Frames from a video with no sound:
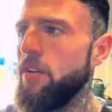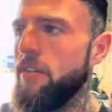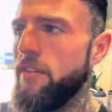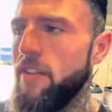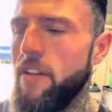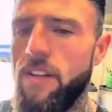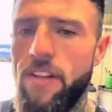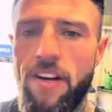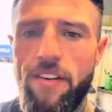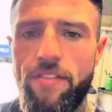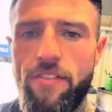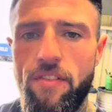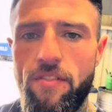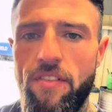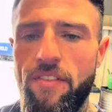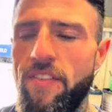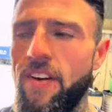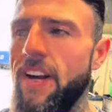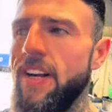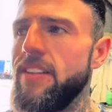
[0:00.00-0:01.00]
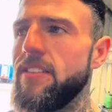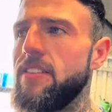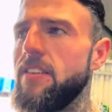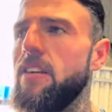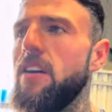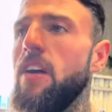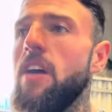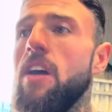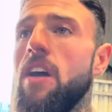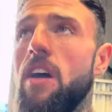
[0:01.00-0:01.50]
other than that front reflector.
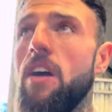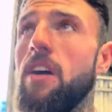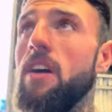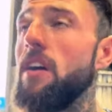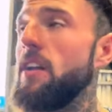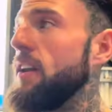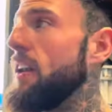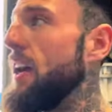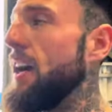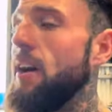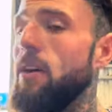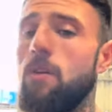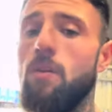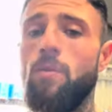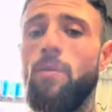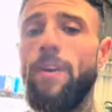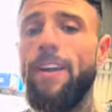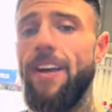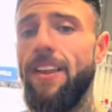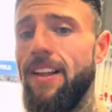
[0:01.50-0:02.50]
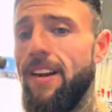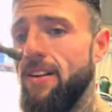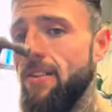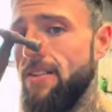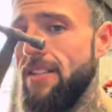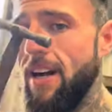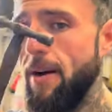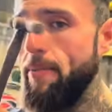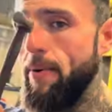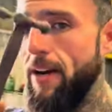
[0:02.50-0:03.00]
Uh, now we get the little
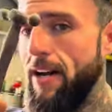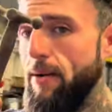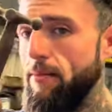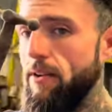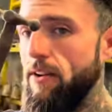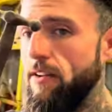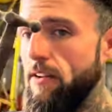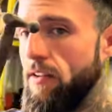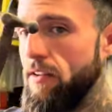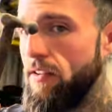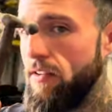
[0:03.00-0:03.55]
tapping hammer.